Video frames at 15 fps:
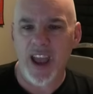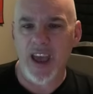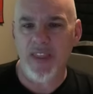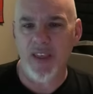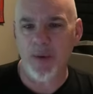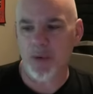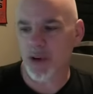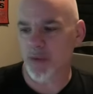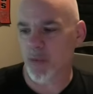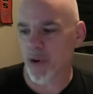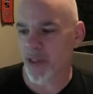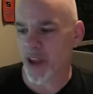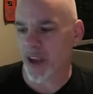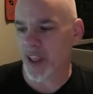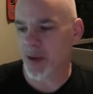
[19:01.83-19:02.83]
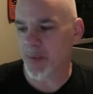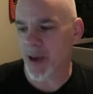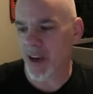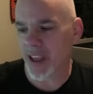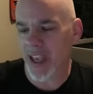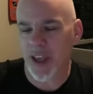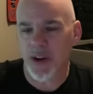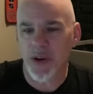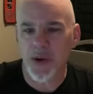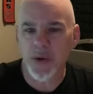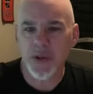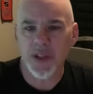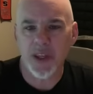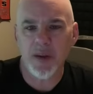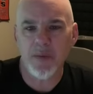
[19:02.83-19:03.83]
And then we're thinking about, again,
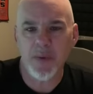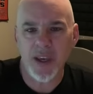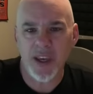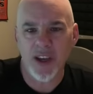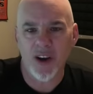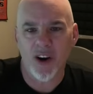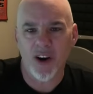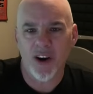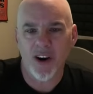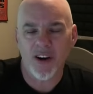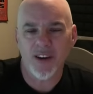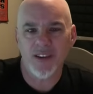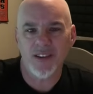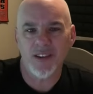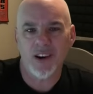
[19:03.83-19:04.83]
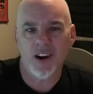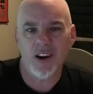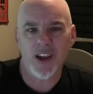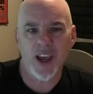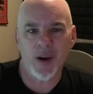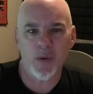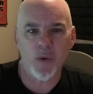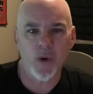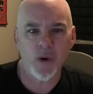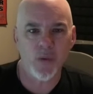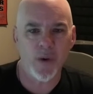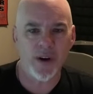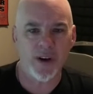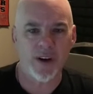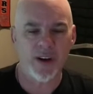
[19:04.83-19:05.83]
who's going to be our hard hat award
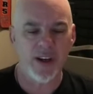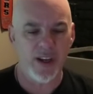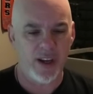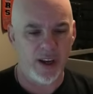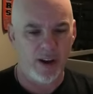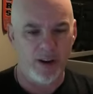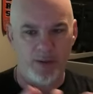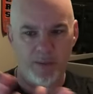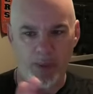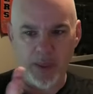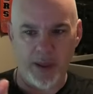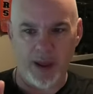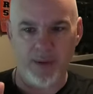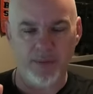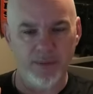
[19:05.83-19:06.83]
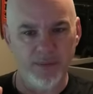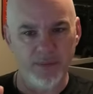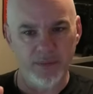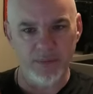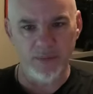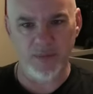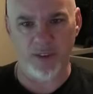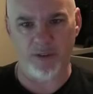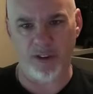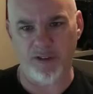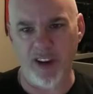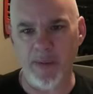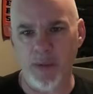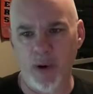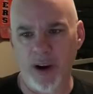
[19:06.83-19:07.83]
winner for
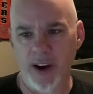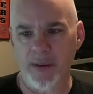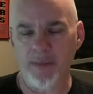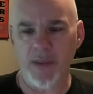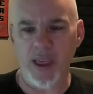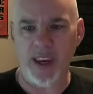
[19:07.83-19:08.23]
February.